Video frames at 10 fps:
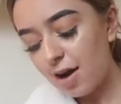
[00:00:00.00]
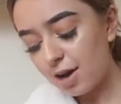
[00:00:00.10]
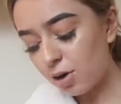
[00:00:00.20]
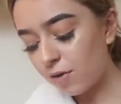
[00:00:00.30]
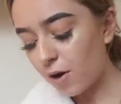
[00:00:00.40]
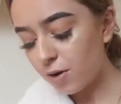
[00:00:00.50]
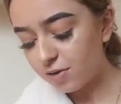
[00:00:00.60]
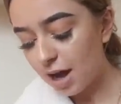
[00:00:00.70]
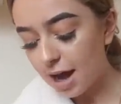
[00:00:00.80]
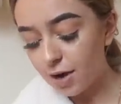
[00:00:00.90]
I got
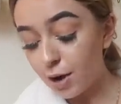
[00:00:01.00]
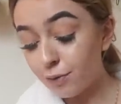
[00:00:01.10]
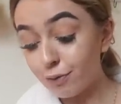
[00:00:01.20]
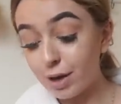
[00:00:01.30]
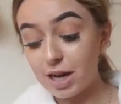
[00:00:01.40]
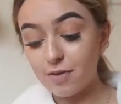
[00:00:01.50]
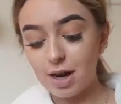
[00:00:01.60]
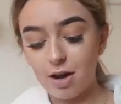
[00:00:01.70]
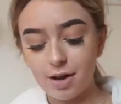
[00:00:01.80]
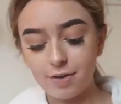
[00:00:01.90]
those and I really
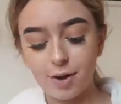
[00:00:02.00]
really like